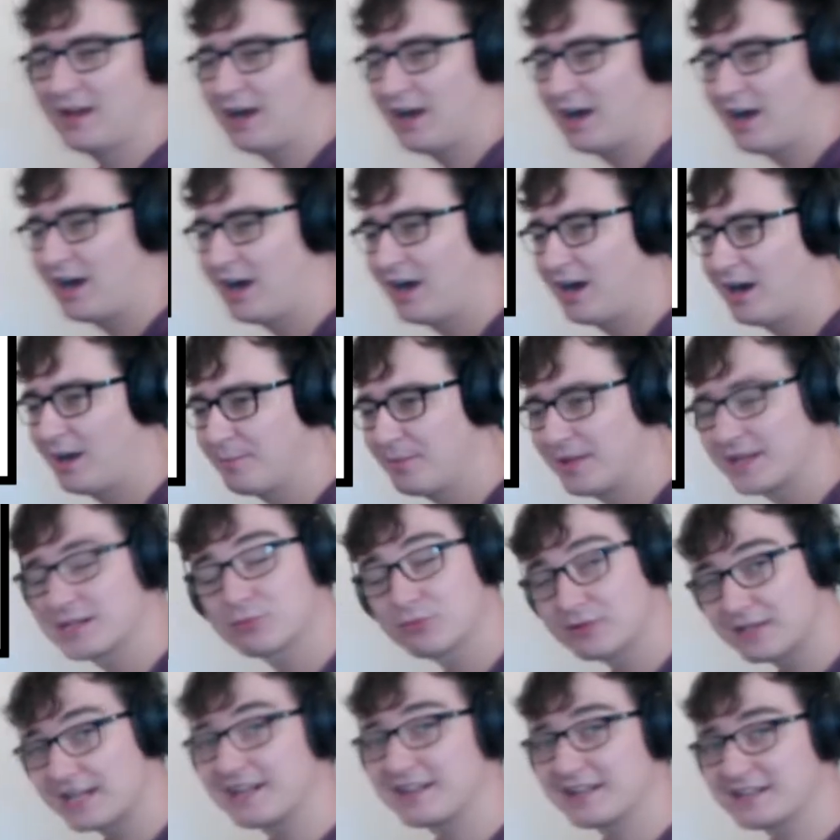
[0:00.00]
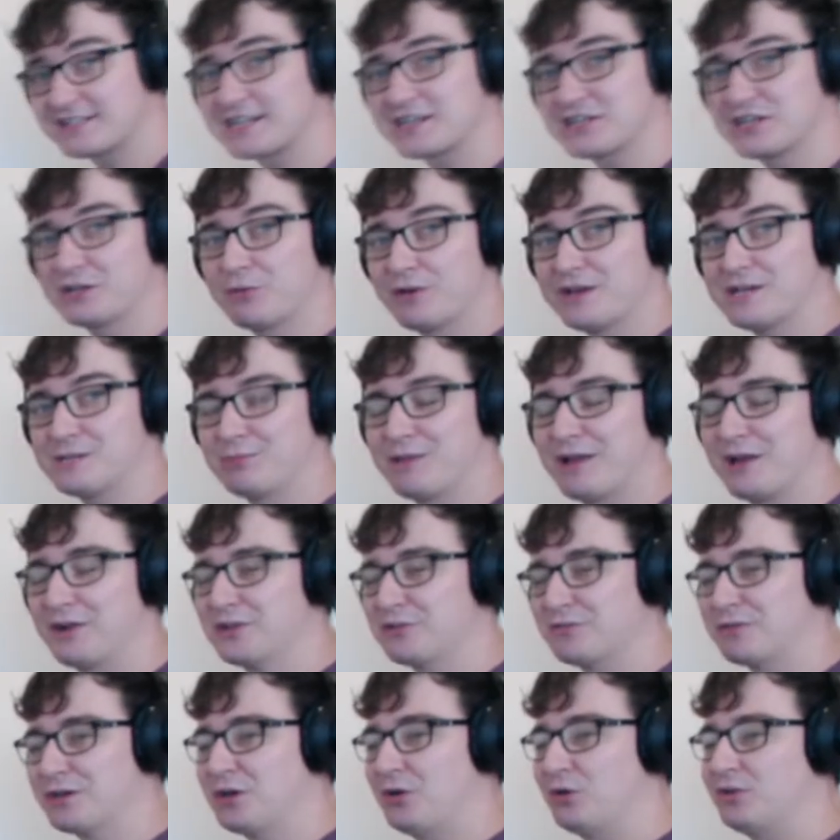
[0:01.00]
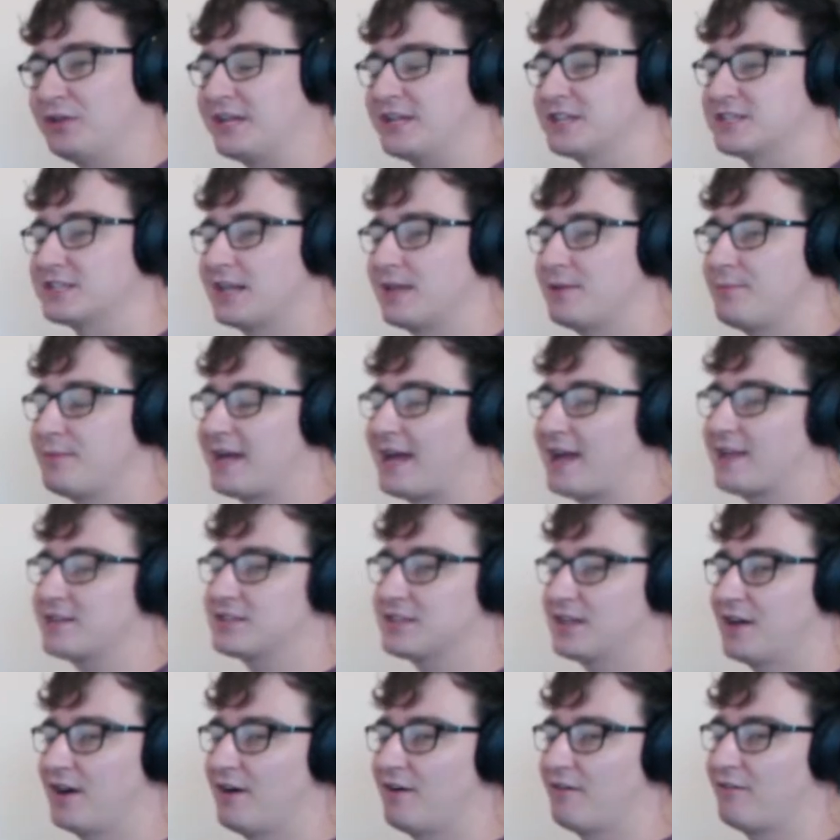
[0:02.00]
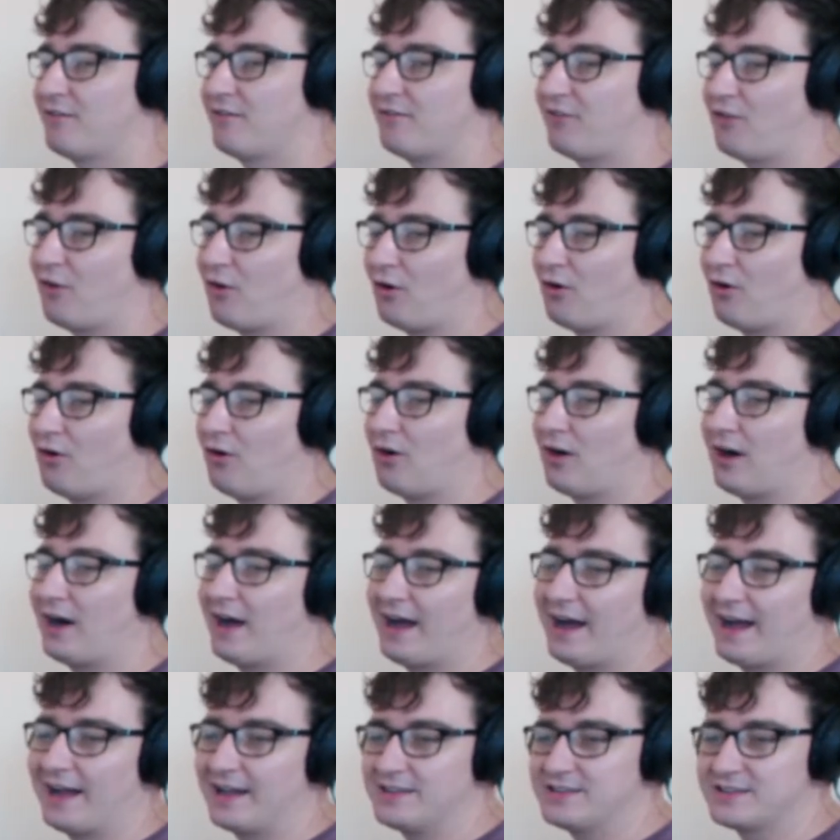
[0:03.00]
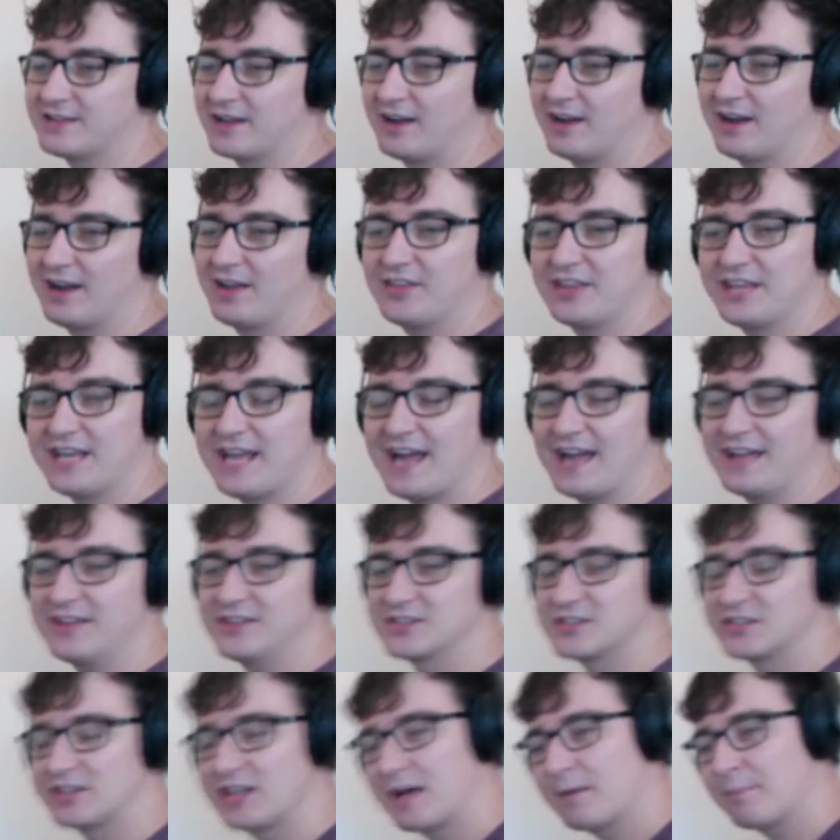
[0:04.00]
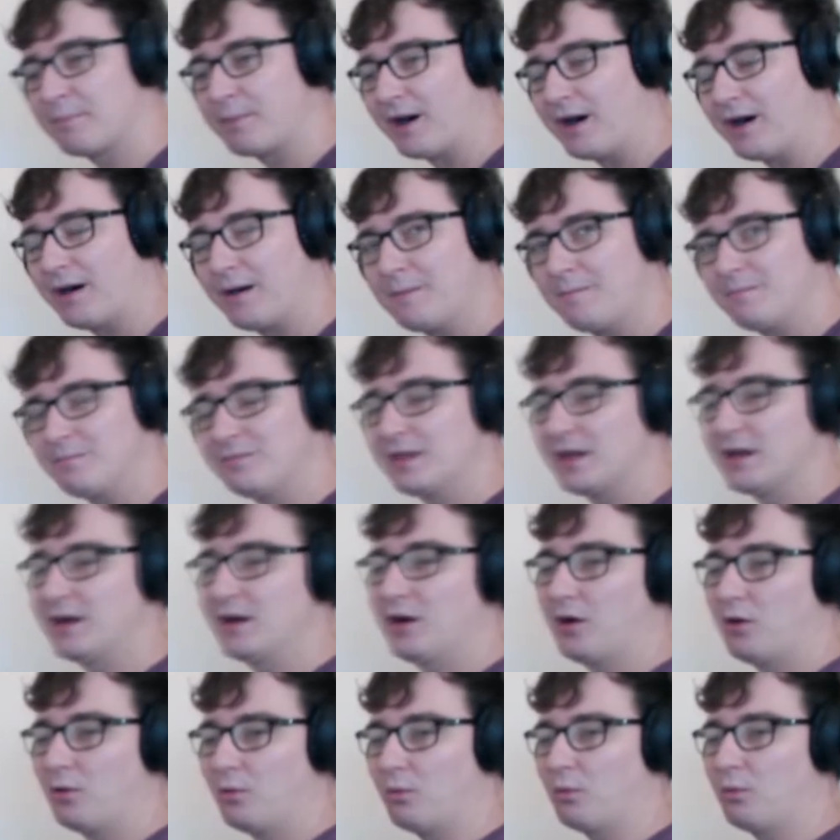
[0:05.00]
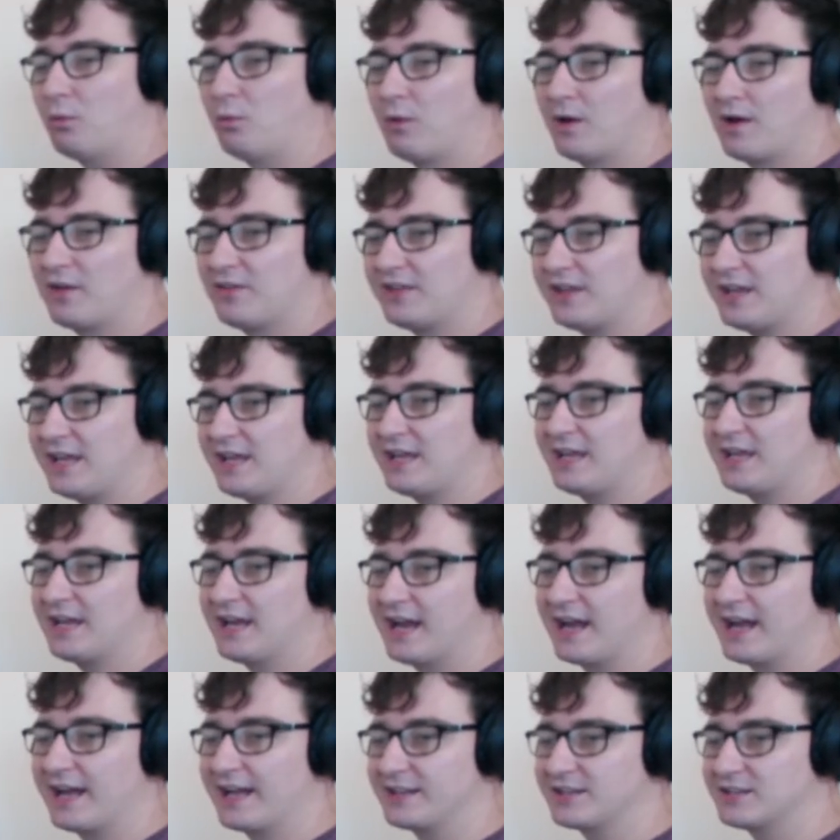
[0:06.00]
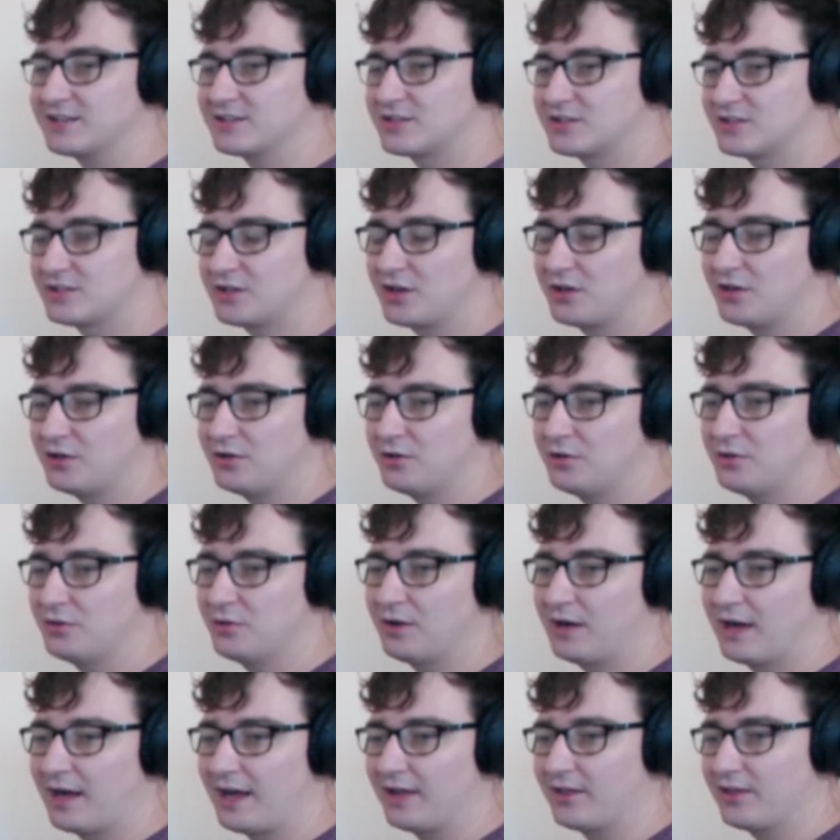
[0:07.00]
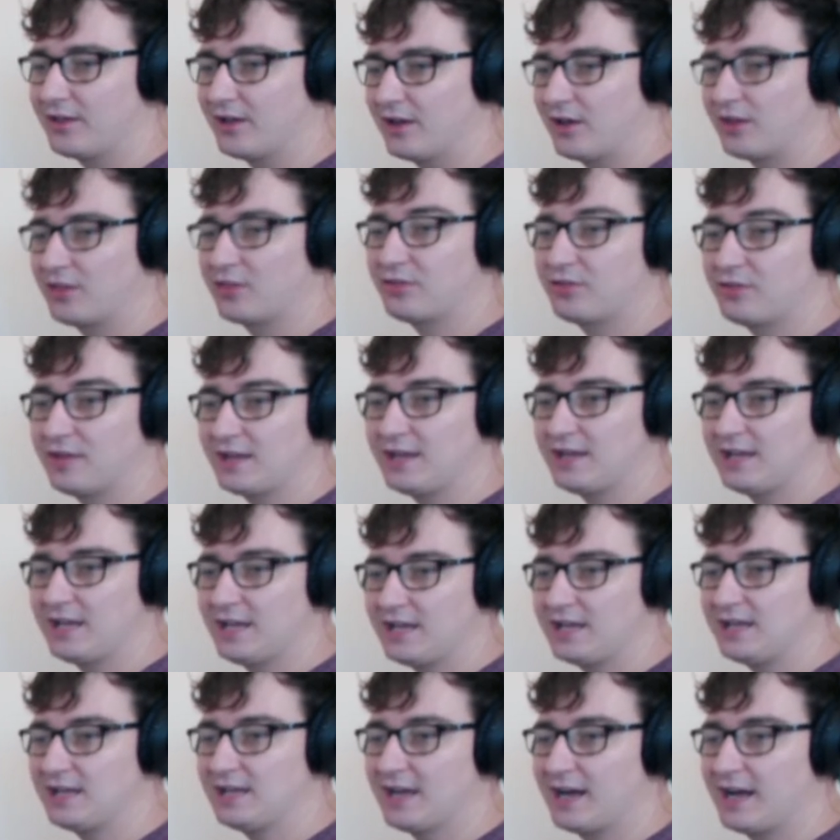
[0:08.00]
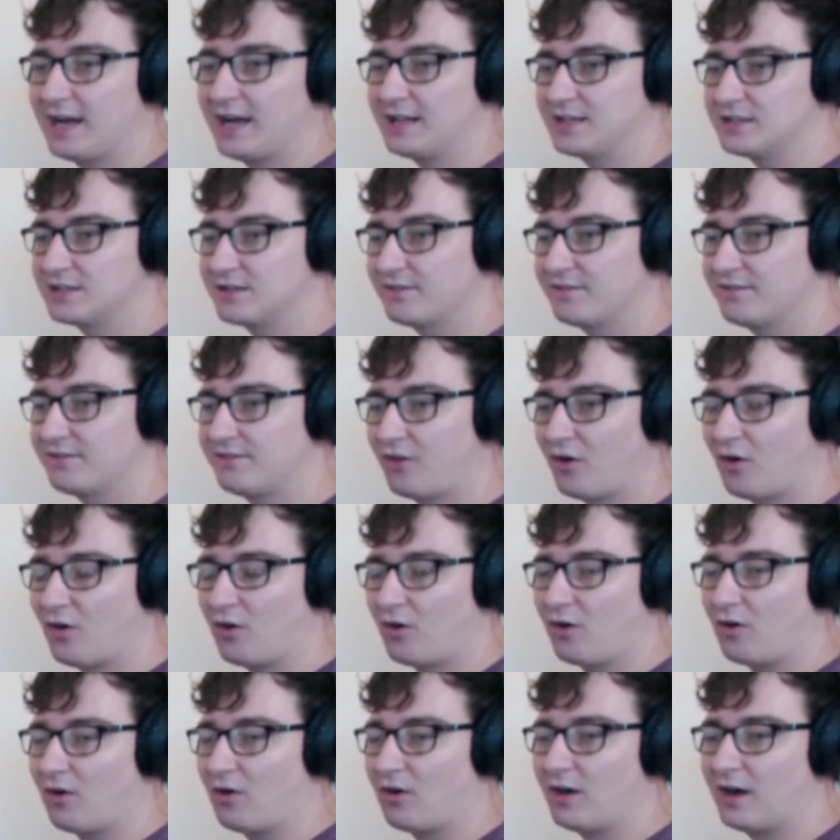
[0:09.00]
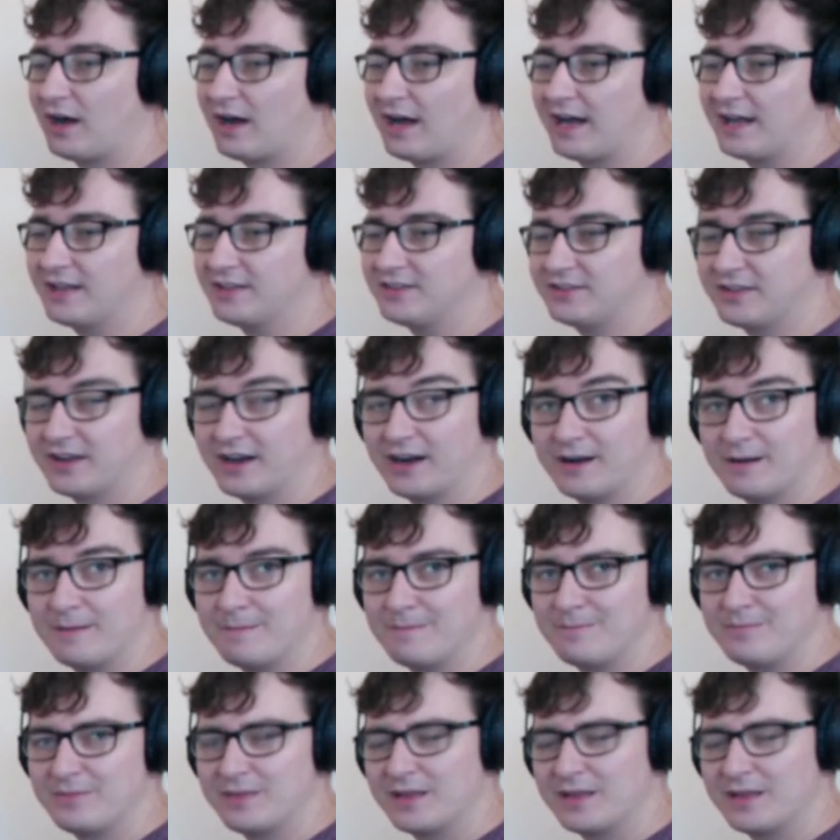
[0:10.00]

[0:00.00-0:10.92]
Uh, that's what that's actually what he's playing on the recording. So then we get four and uh, at the end. So that bar, one E and two and a three E and four and a.